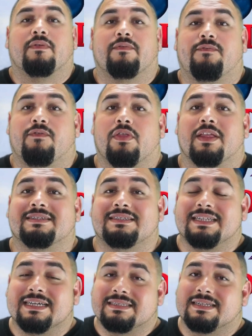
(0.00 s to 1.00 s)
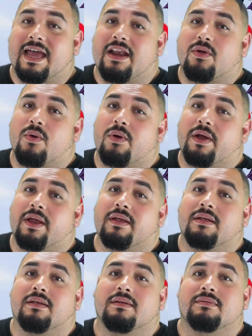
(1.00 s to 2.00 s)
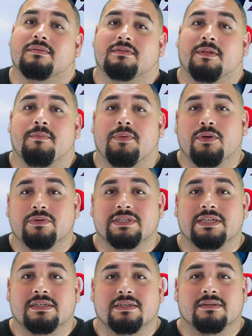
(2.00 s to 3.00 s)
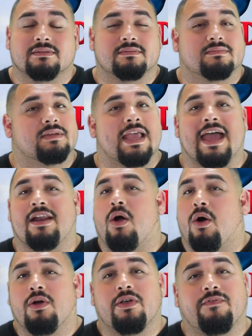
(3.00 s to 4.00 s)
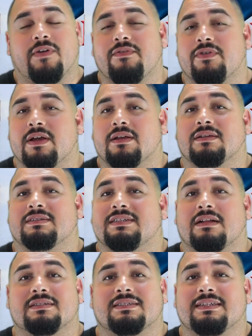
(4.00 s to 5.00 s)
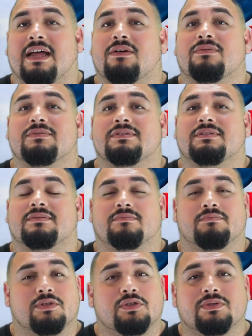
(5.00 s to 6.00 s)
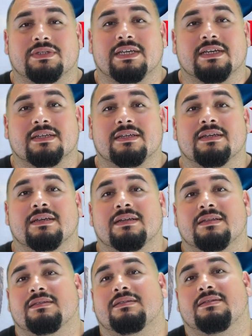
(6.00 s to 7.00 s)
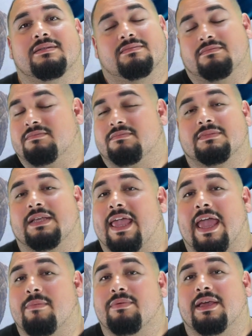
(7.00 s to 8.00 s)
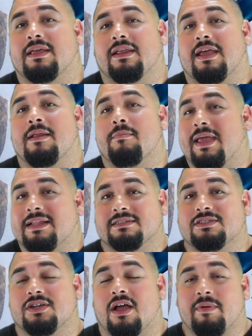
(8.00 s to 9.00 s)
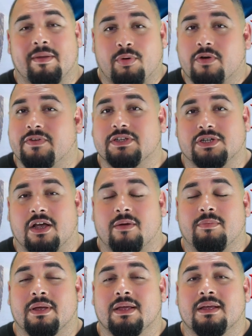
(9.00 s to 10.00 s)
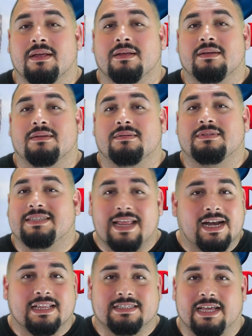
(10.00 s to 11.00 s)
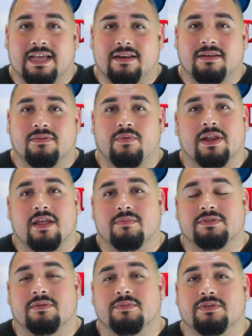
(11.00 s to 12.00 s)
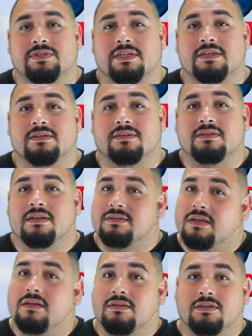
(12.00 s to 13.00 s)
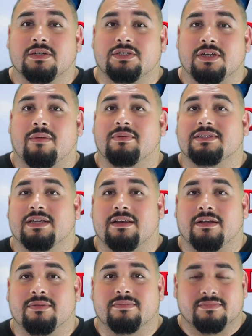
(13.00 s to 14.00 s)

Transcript: For the sixth category, the music, it had all your favorite Zelda sounds, music. The game did an amazing job, a perfect job. 10 out of 10 when it comes to music. Good job, Nintendo.